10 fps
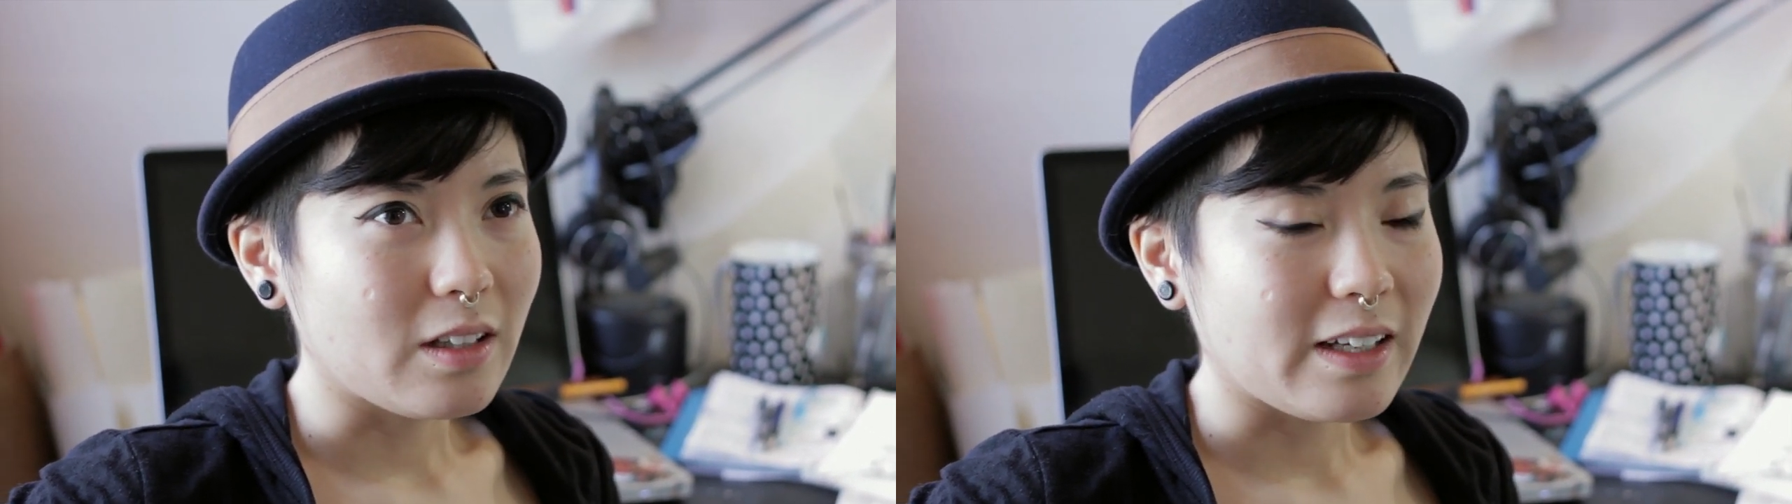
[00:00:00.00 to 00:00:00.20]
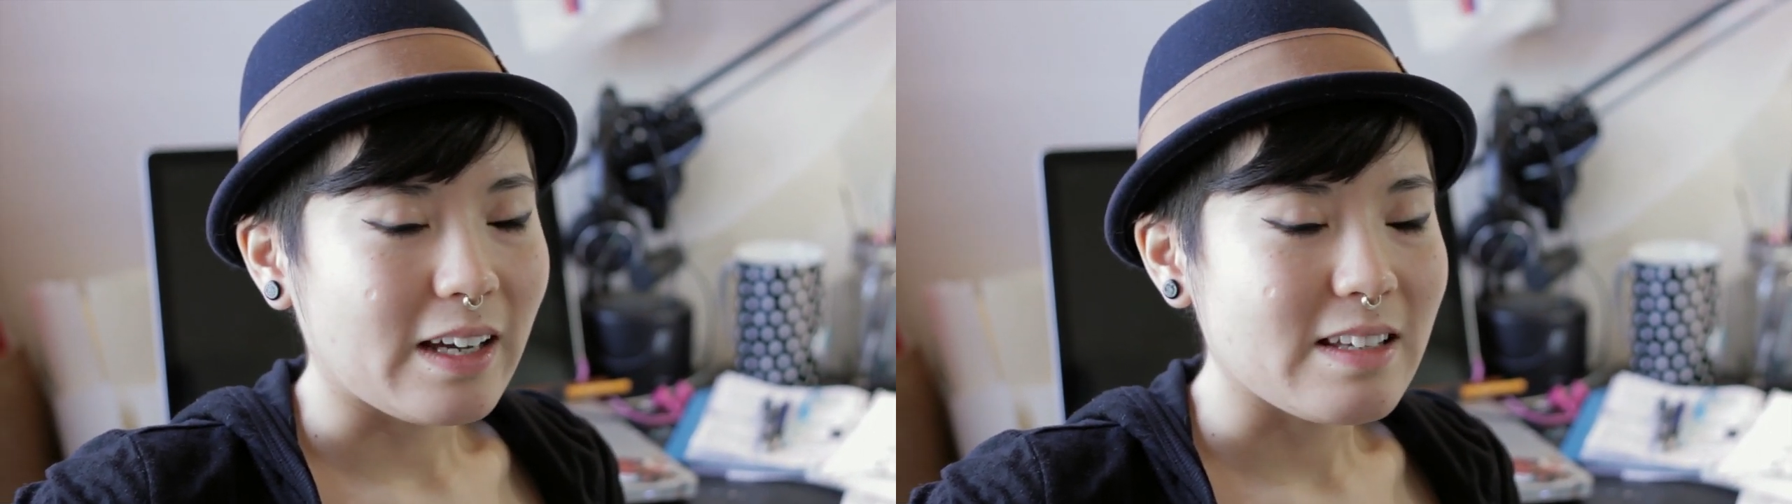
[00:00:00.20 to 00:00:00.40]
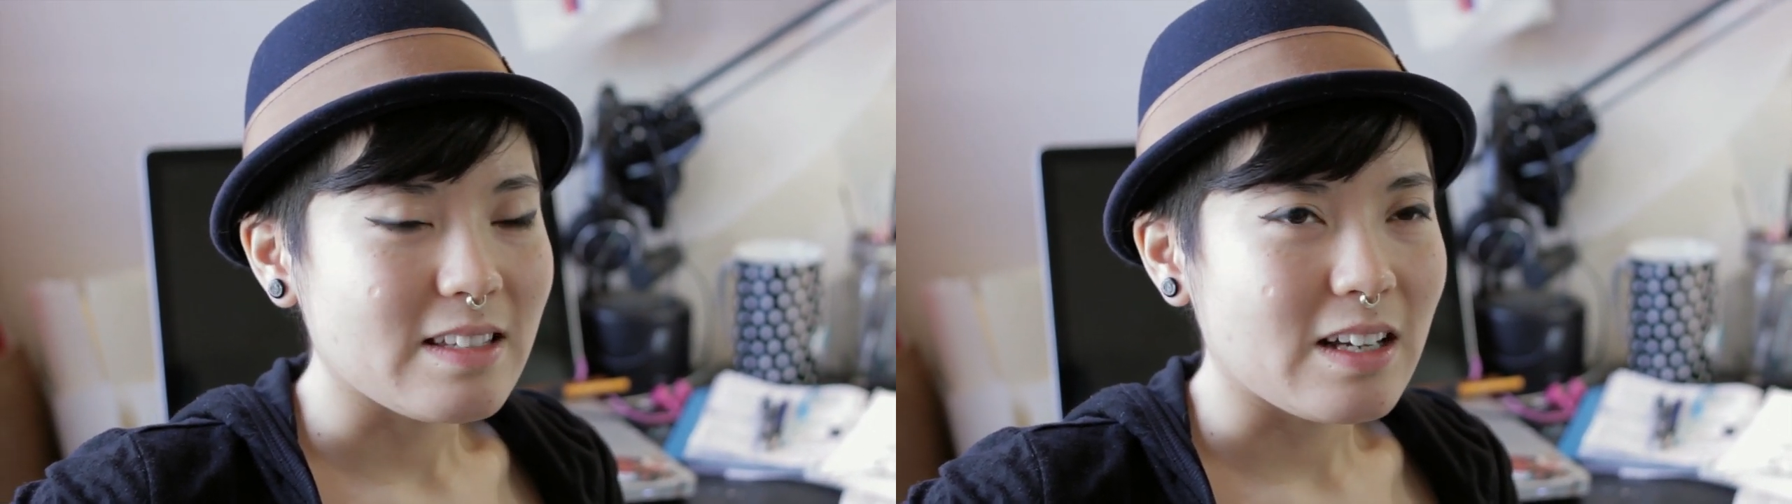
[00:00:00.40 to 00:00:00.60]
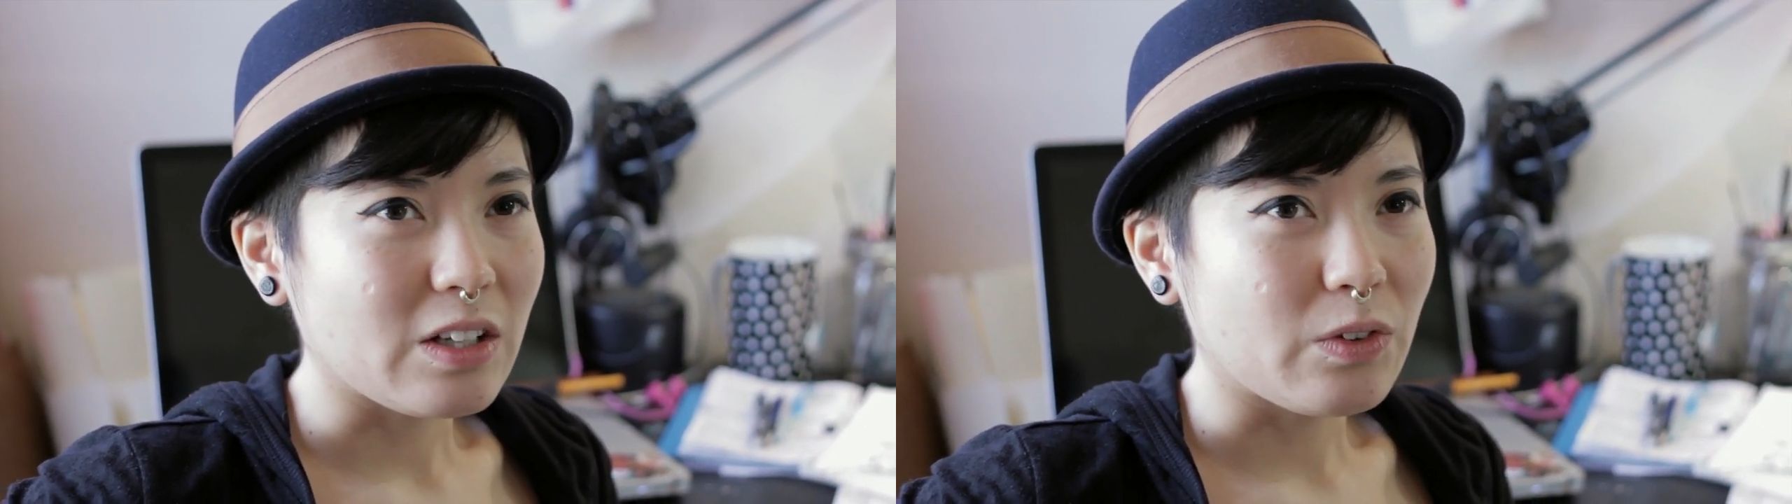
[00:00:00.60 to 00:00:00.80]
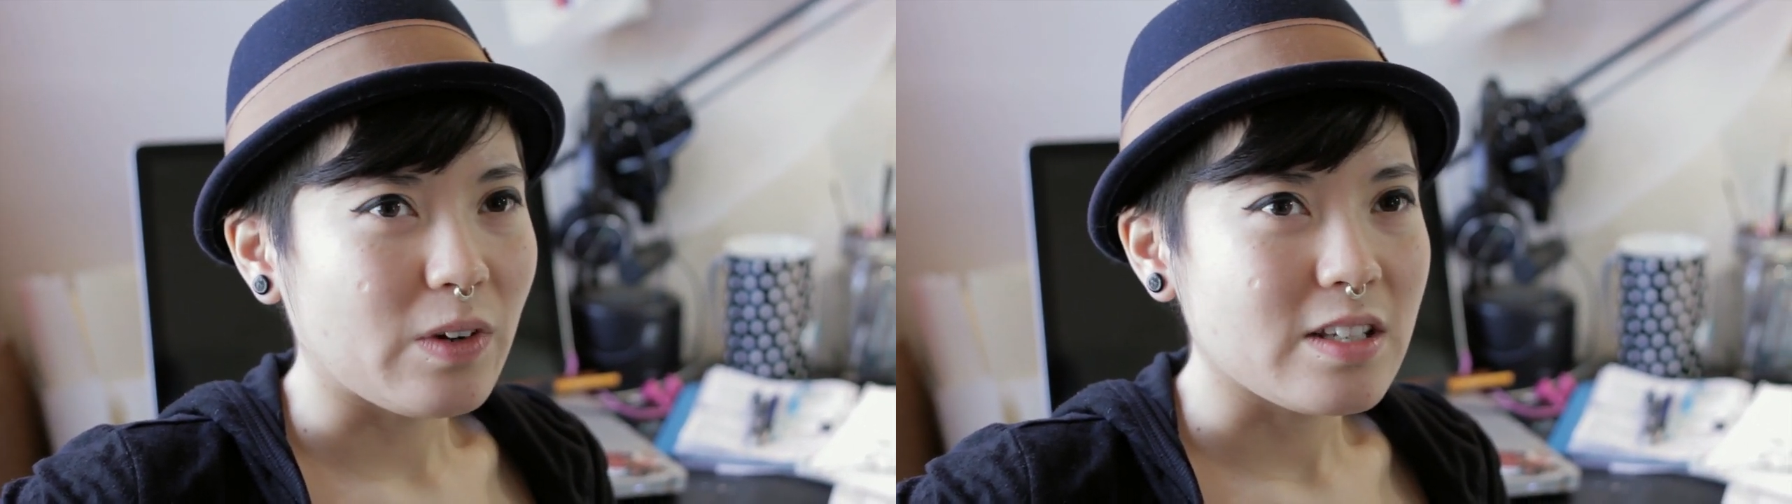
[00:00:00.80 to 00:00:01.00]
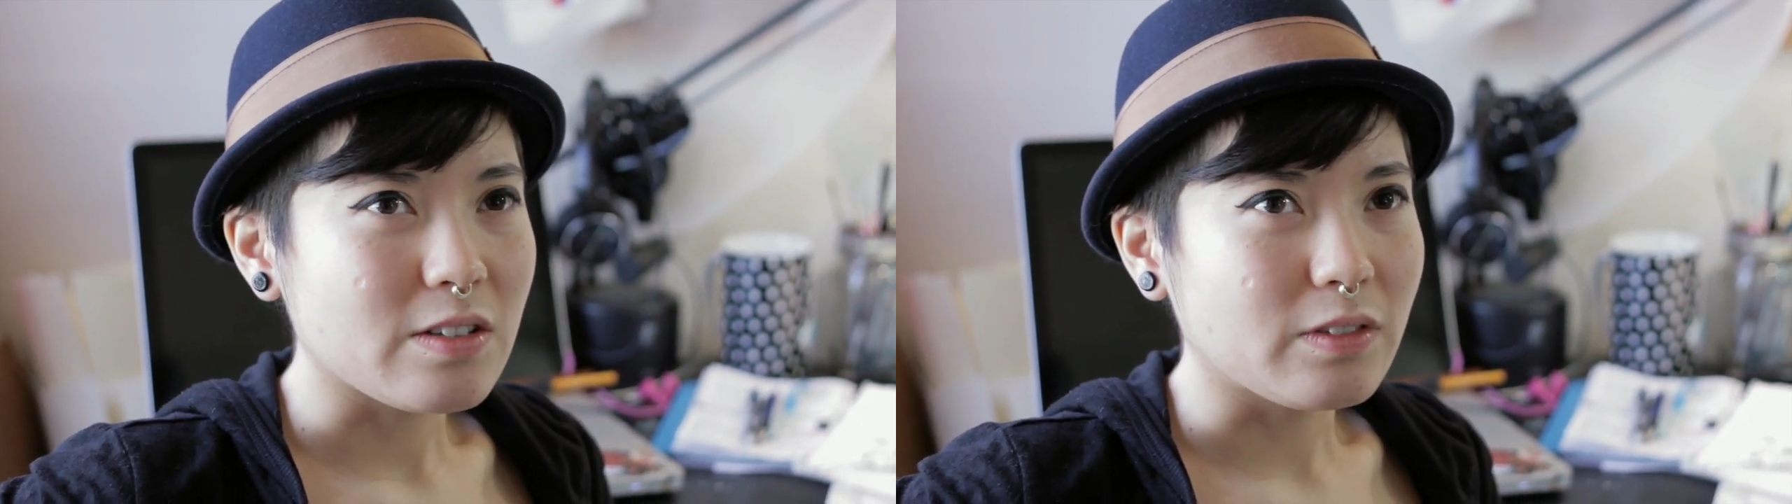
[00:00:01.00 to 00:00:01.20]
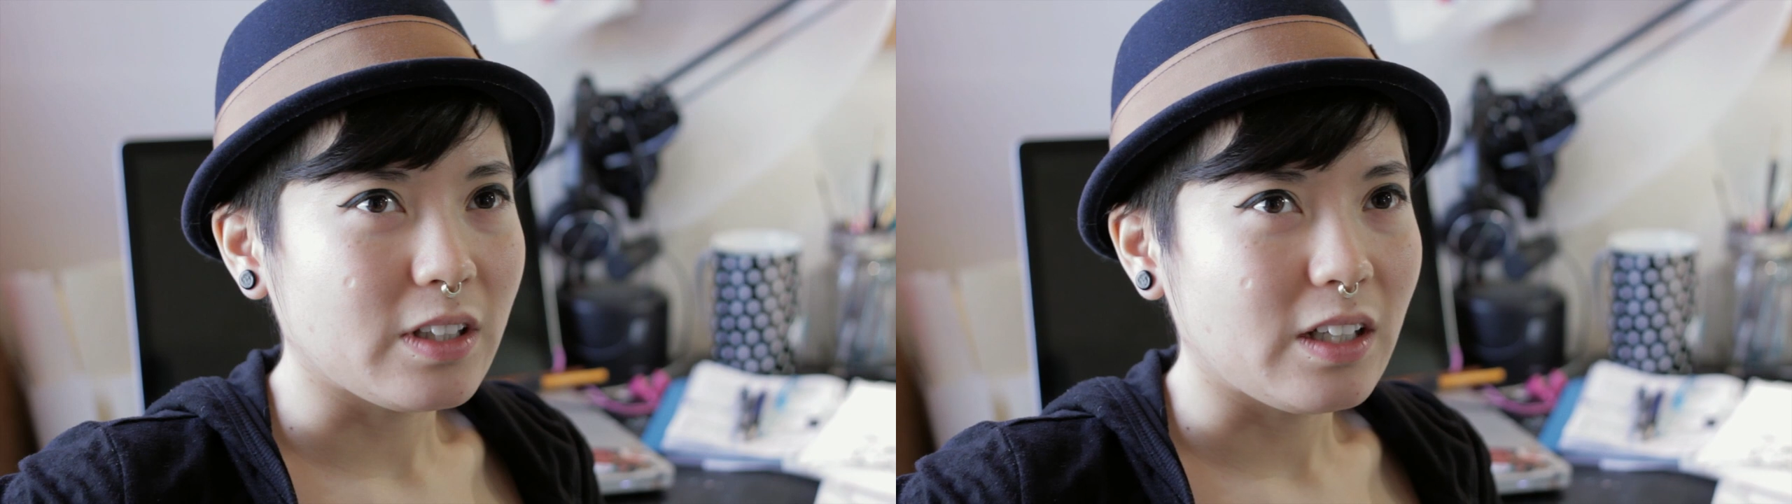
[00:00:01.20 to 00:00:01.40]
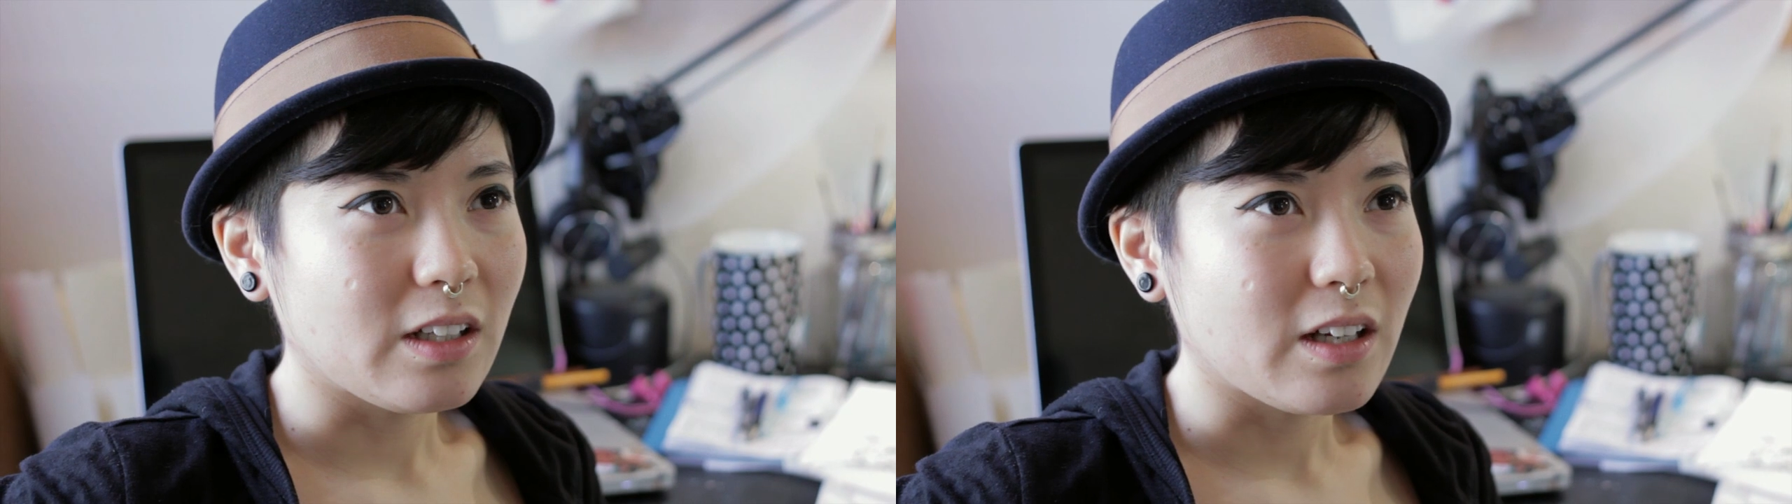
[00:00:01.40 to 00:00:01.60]
like I said,
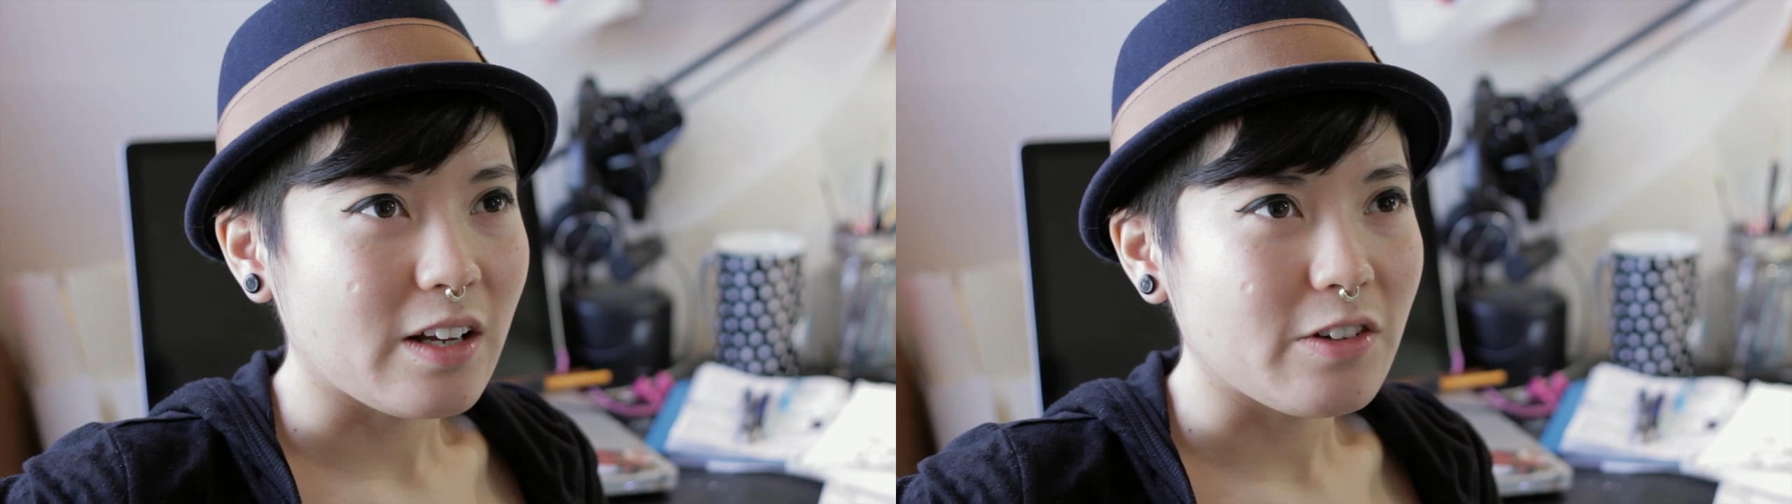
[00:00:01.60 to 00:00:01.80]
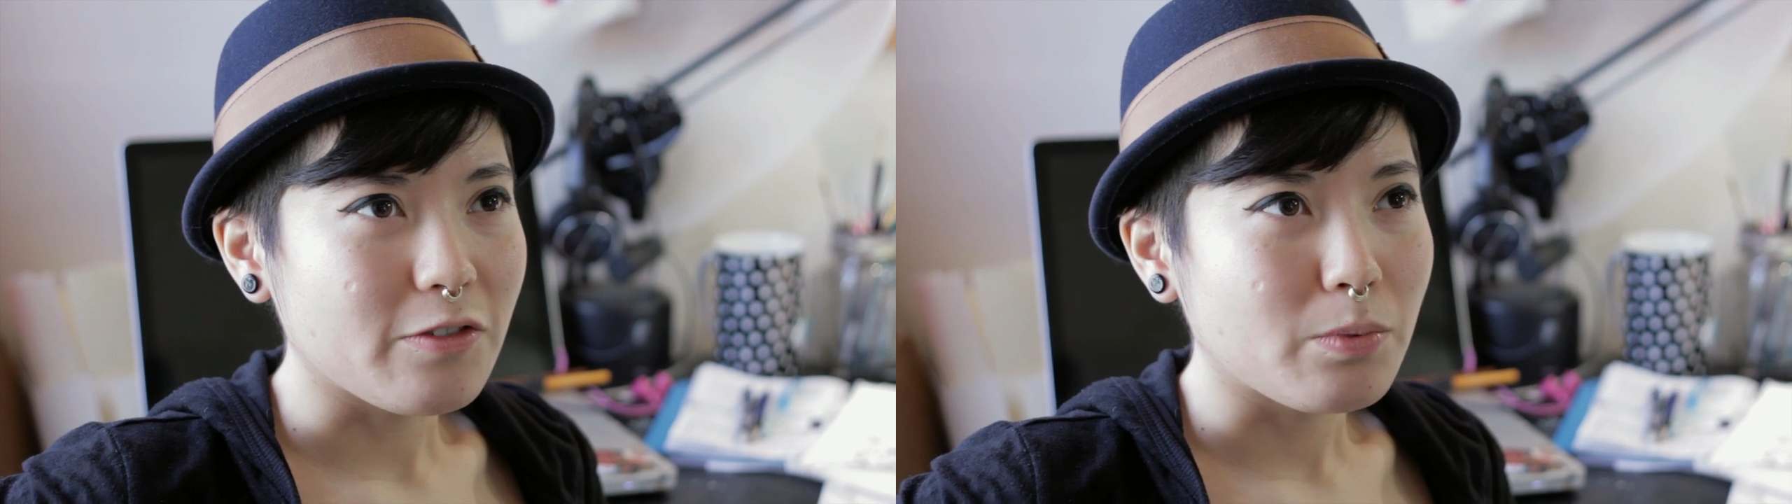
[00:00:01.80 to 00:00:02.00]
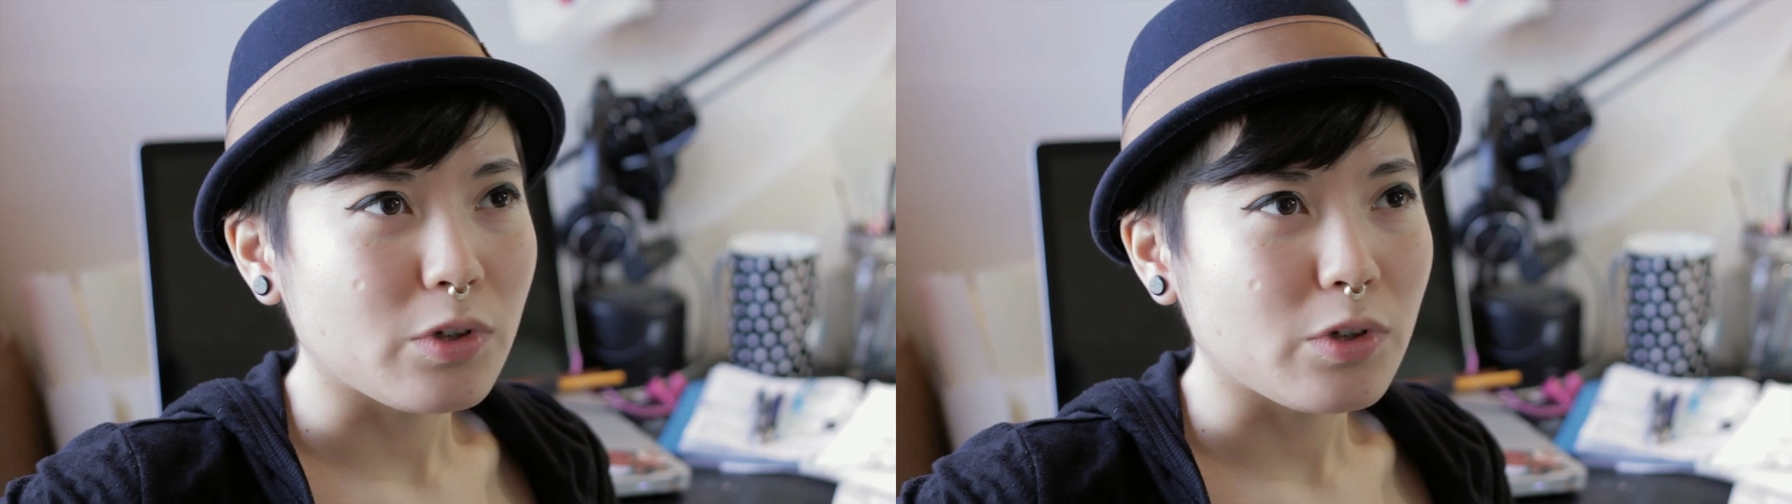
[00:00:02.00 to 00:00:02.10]
aggressively kind of